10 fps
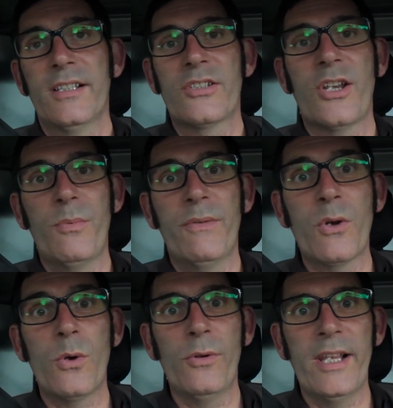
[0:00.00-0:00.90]
So we've
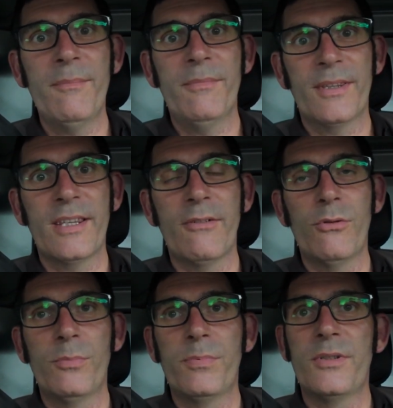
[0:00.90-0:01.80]
got all them, they're
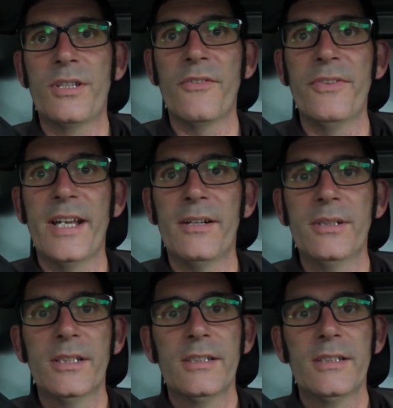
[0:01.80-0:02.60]
all done now.